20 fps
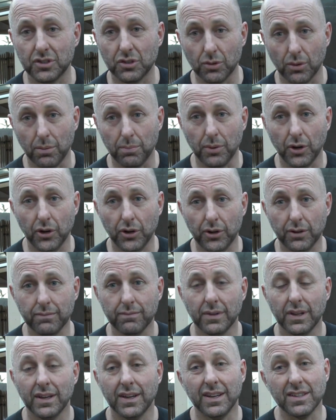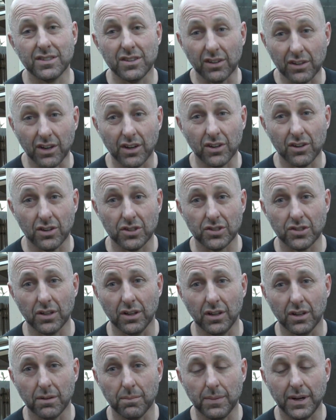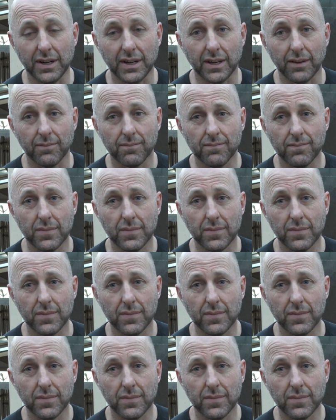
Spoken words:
to a bow, it's not going to cost you a lot of money.